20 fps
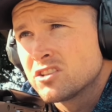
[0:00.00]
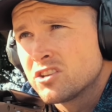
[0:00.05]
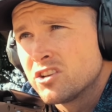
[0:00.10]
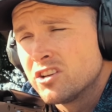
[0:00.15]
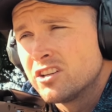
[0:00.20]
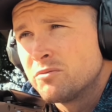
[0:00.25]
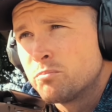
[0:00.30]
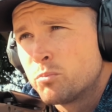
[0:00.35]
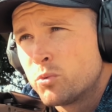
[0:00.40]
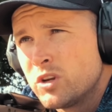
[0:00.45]

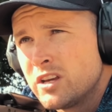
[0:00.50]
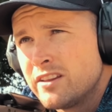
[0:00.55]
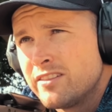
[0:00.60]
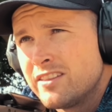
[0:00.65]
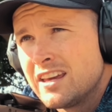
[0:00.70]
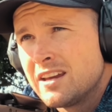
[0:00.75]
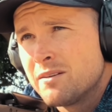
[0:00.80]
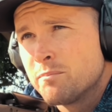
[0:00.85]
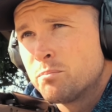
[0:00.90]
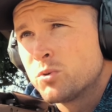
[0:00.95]
good
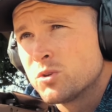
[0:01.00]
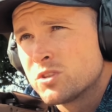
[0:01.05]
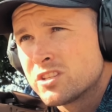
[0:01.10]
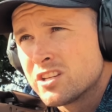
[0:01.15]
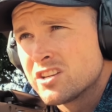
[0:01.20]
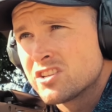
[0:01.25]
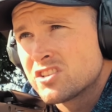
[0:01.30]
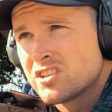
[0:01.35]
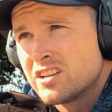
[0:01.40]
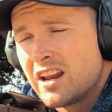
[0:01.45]
breathing
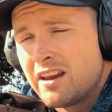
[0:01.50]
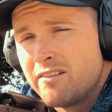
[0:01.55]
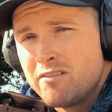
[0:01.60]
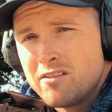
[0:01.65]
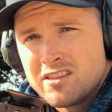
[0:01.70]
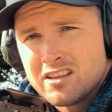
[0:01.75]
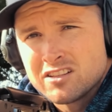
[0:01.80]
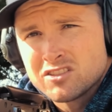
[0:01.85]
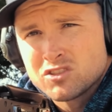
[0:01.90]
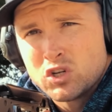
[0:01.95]
position
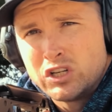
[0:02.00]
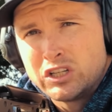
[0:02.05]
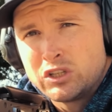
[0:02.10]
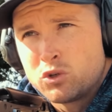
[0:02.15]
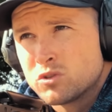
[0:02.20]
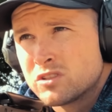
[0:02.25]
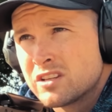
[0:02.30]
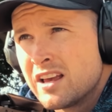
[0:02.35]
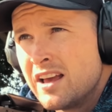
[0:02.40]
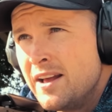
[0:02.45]
everything's good
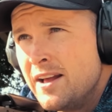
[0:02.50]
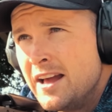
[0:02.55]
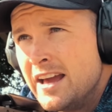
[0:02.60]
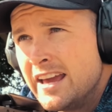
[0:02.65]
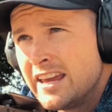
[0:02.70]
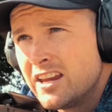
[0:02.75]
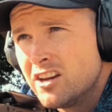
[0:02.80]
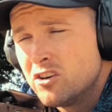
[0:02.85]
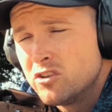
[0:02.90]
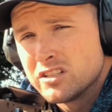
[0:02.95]
because
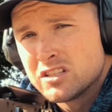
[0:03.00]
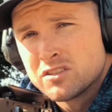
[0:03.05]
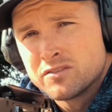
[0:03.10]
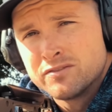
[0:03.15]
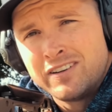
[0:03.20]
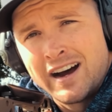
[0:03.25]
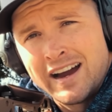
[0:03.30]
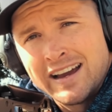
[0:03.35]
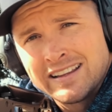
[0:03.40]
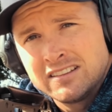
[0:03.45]
here it's
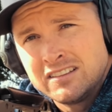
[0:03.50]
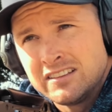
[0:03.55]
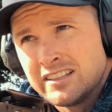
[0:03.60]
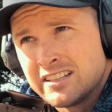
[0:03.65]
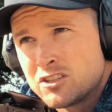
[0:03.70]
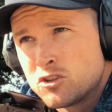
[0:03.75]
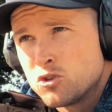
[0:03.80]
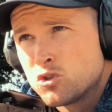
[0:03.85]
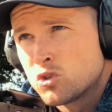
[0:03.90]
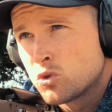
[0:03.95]
vital
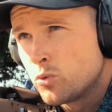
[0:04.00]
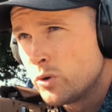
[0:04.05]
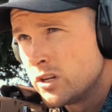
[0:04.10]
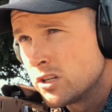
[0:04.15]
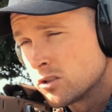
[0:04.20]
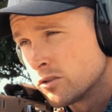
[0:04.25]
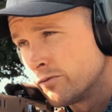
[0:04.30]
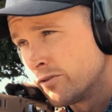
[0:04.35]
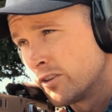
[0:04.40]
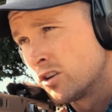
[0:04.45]
that you squeeze
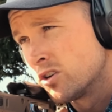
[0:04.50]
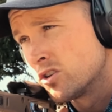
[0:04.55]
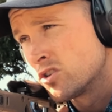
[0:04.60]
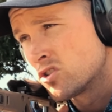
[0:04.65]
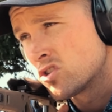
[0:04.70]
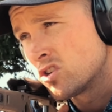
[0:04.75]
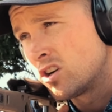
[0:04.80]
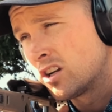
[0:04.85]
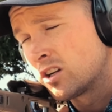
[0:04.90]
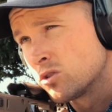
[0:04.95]
off a good
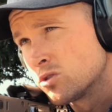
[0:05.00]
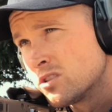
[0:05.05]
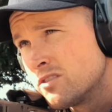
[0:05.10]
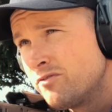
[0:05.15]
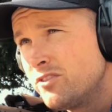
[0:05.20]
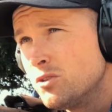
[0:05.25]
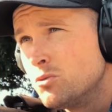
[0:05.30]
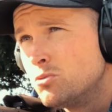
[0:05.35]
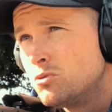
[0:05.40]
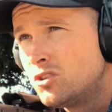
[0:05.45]
shot because if
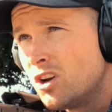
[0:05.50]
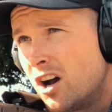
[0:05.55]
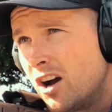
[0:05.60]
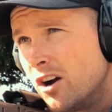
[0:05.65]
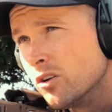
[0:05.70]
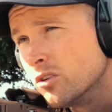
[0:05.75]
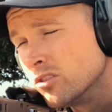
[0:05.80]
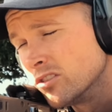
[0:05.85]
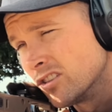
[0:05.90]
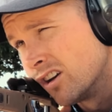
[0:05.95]
you
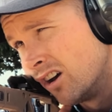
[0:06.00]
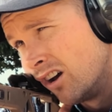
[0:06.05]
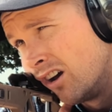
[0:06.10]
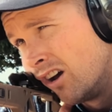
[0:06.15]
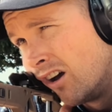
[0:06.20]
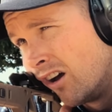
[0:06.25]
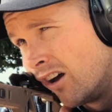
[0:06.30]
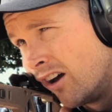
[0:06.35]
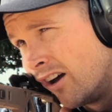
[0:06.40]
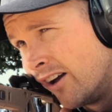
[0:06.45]
don't
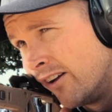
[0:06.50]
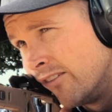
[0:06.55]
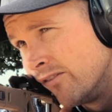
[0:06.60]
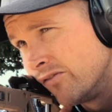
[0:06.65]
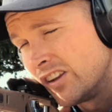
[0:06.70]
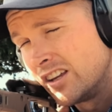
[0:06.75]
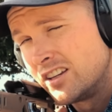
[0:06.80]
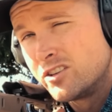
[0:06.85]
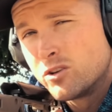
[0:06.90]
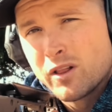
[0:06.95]

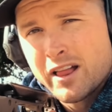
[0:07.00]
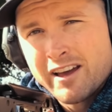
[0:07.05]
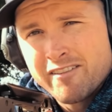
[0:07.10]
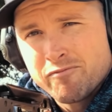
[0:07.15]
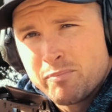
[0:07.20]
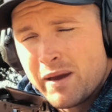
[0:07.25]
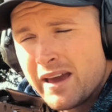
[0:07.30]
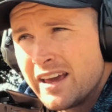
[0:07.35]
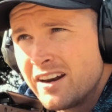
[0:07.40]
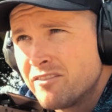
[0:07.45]
then you'll have
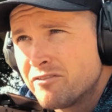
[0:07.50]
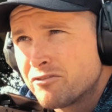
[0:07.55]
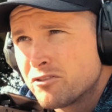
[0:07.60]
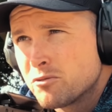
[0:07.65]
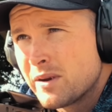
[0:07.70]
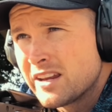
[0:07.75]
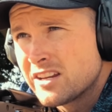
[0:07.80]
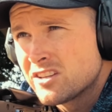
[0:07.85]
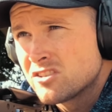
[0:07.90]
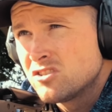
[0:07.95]
bad
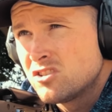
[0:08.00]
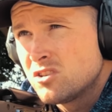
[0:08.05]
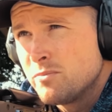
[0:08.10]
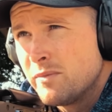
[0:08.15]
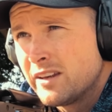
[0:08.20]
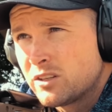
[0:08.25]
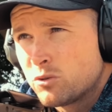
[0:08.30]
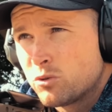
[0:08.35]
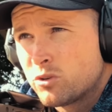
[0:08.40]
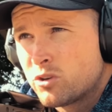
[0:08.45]
information to
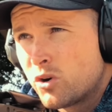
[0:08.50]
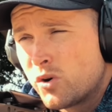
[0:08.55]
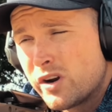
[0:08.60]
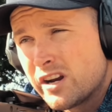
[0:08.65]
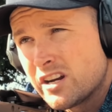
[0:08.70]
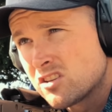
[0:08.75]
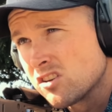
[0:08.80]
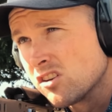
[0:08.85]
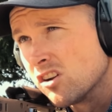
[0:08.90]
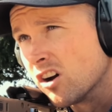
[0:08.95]
make your
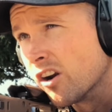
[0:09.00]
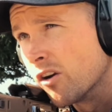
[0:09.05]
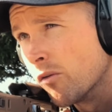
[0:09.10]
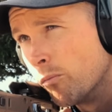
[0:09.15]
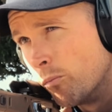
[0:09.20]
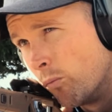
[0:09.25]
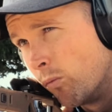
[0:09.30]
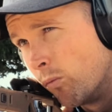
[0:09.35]
correction on